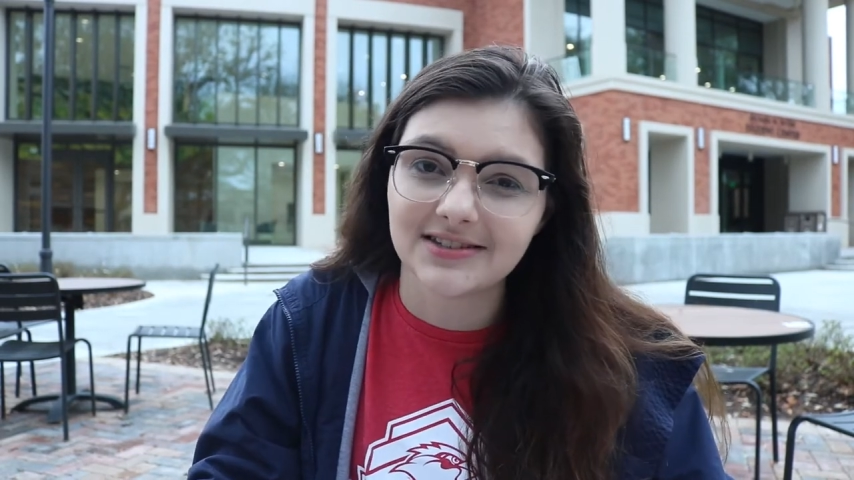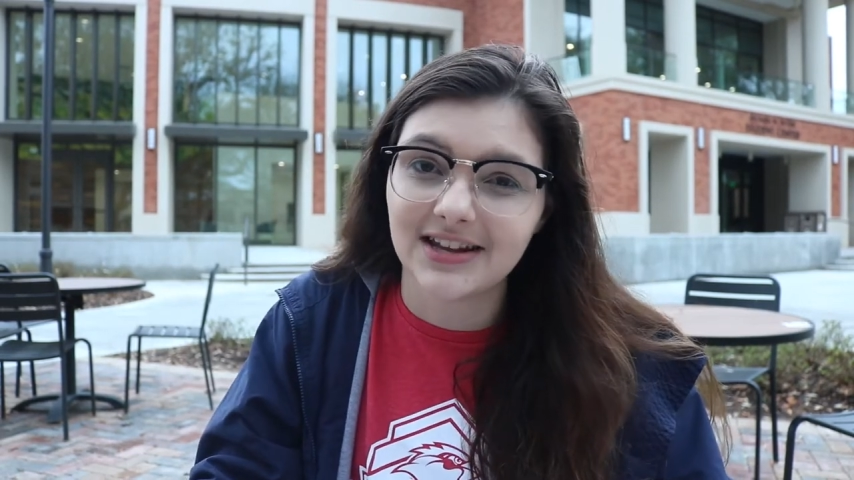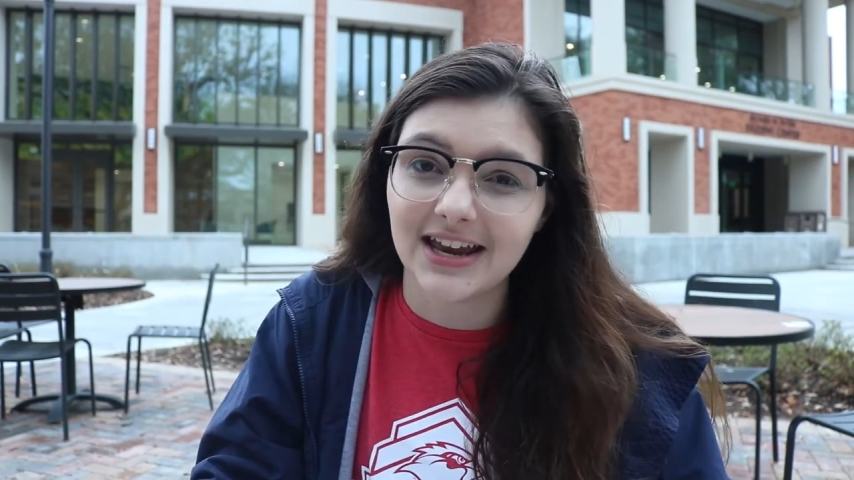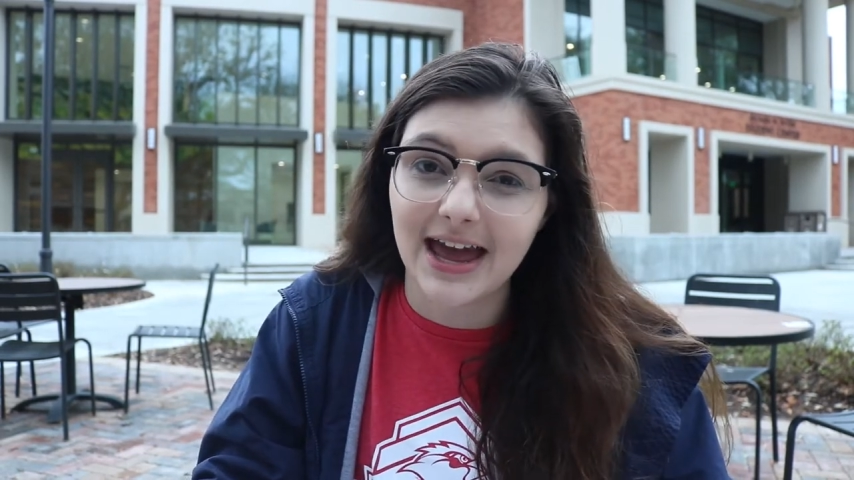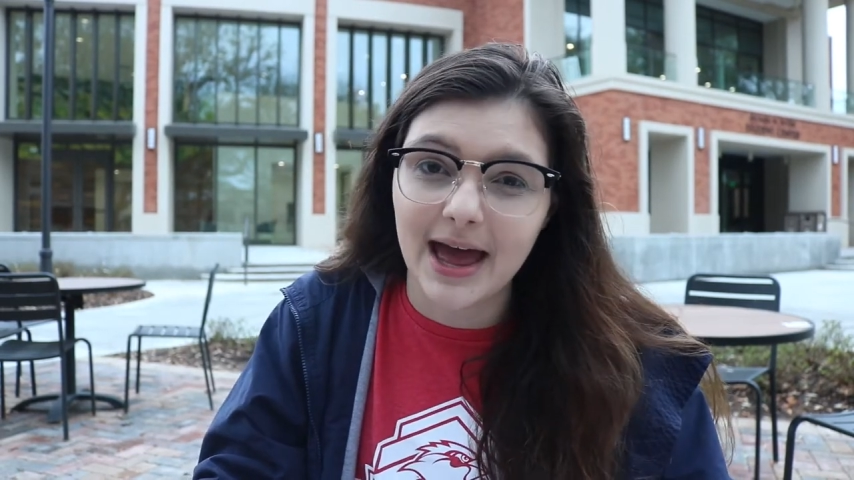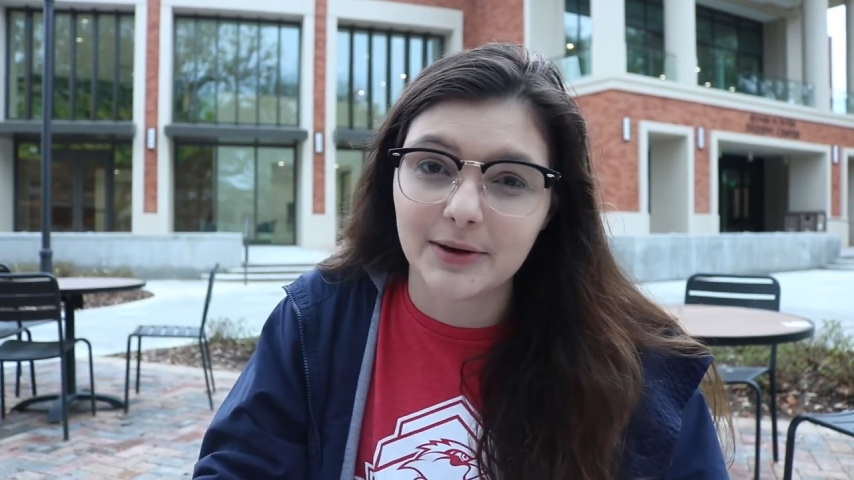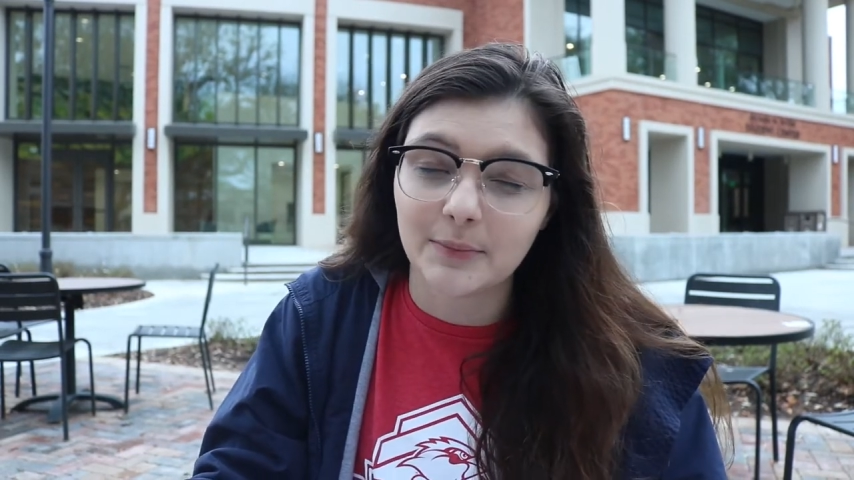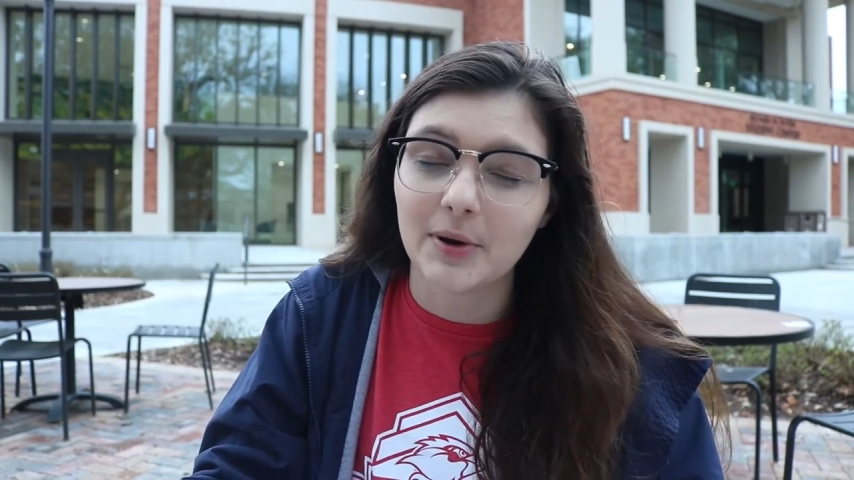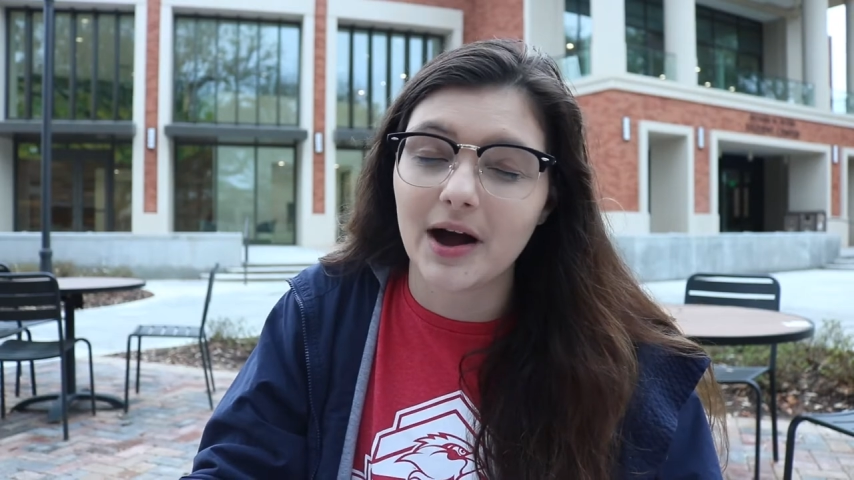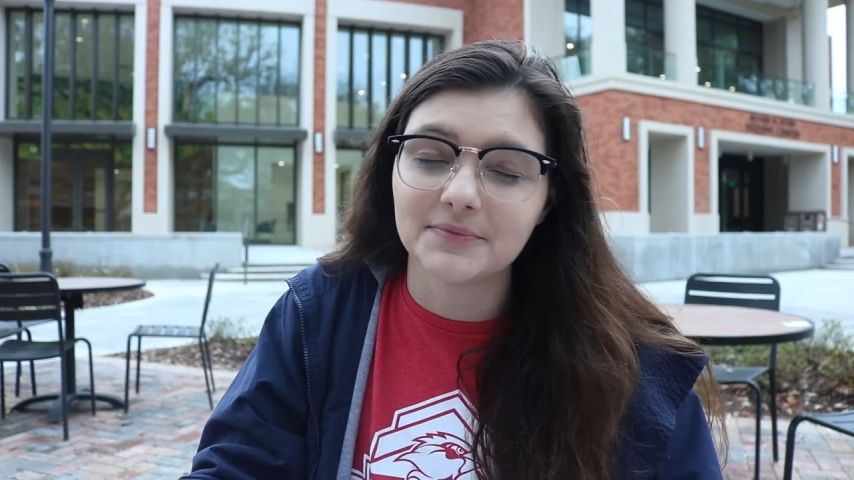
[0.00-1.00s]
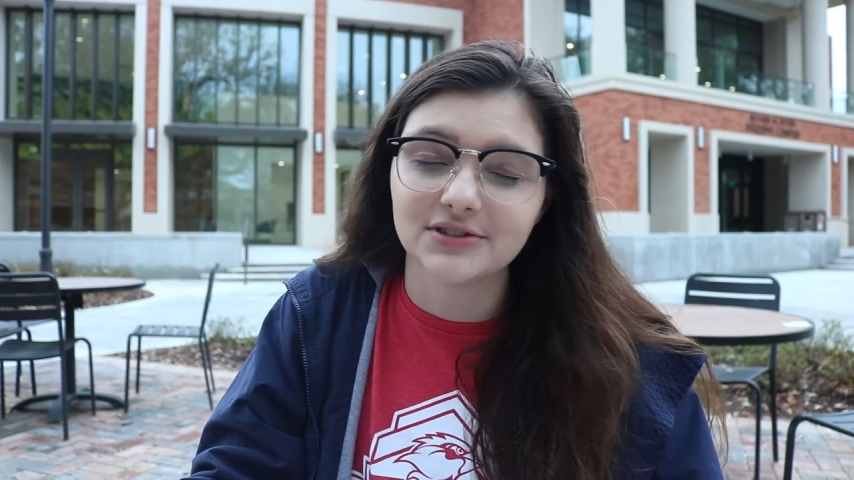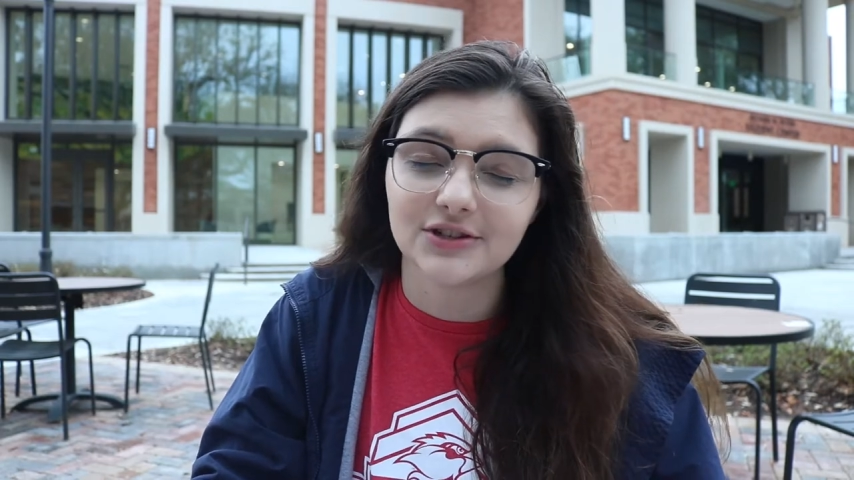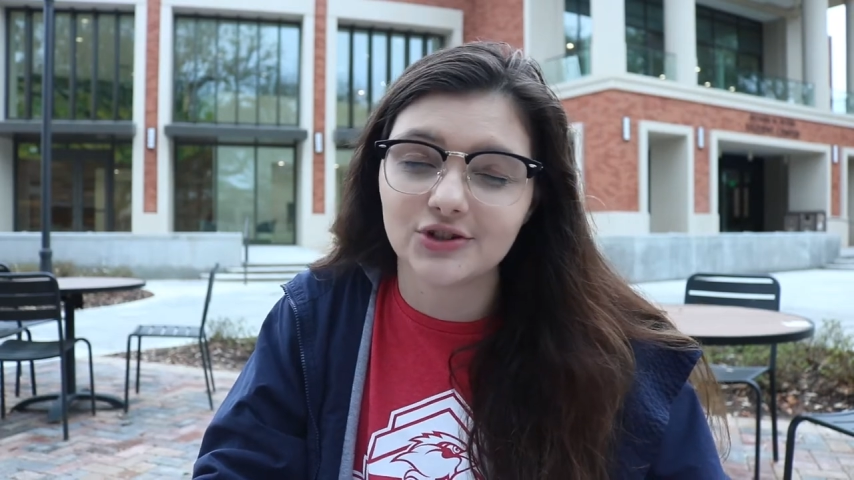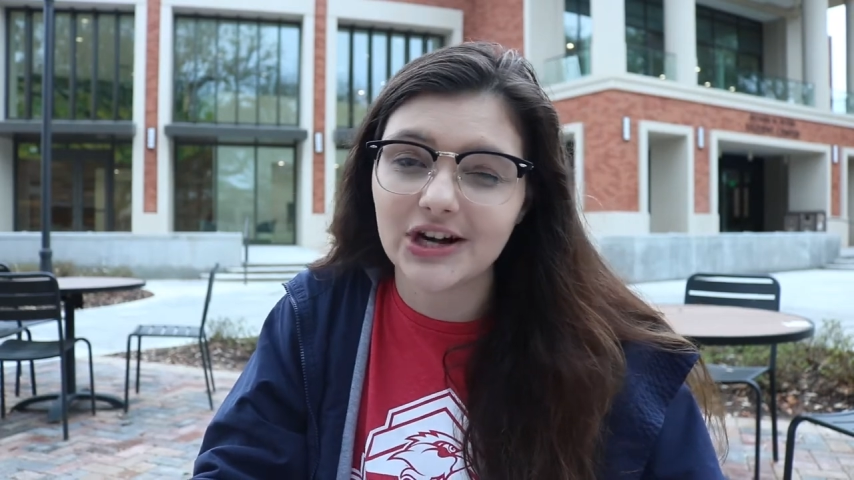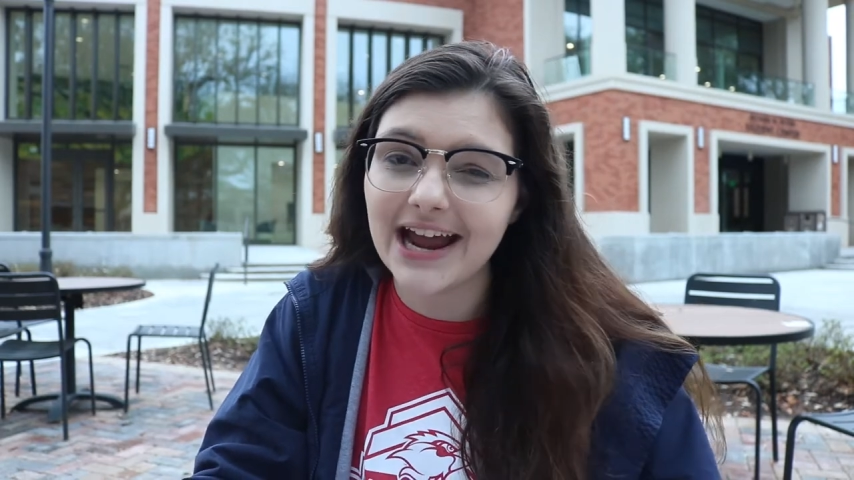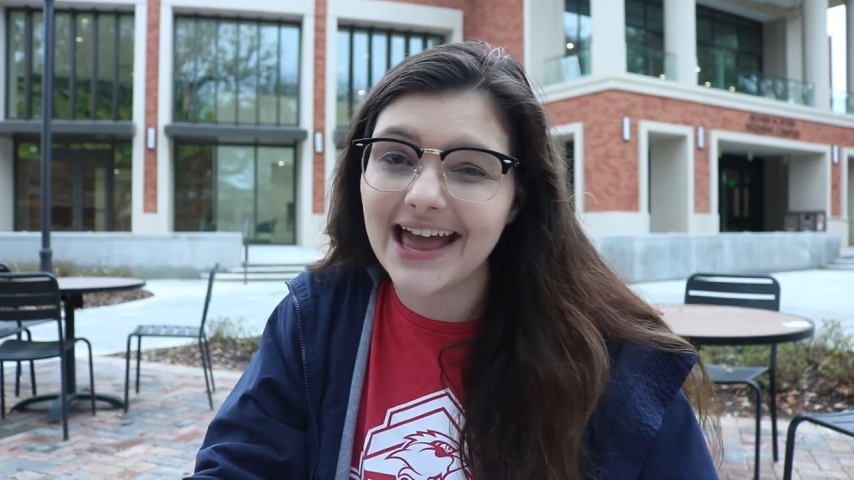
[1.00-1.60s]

stayed at Pop Century,